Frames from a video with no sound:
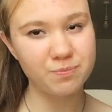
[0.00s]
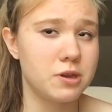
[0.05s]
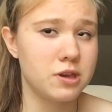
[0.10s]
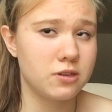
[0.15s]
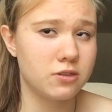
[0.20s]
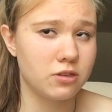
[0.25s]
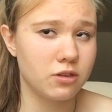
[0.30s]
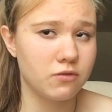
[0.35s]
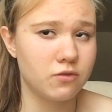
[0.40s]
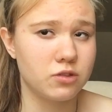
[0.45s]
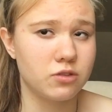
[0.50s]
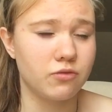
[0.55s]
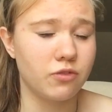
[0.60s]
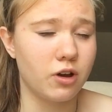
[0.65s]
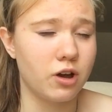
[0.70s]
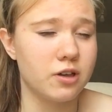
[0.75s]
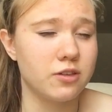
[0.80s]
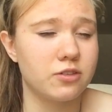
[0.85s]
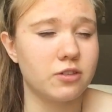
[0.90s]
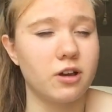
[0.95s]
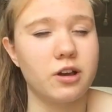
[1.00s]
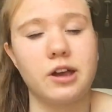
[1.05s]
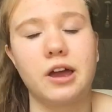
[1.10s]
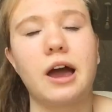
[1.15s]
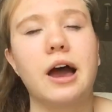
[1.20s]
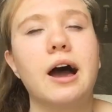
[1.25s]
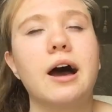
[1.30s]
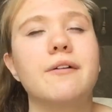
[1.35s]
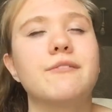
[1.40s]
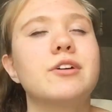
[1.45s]
Piece of advice I
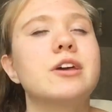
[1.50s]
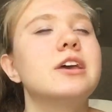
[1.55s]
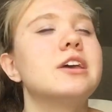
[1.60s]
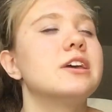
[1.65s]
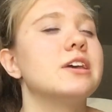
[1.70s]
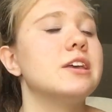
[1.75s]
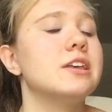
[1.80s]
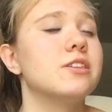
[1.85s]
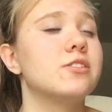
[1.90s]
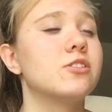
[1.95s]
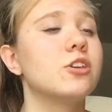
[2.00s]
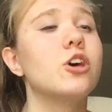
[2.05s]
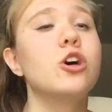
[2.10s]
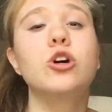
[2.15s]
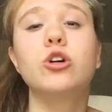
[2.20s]
have is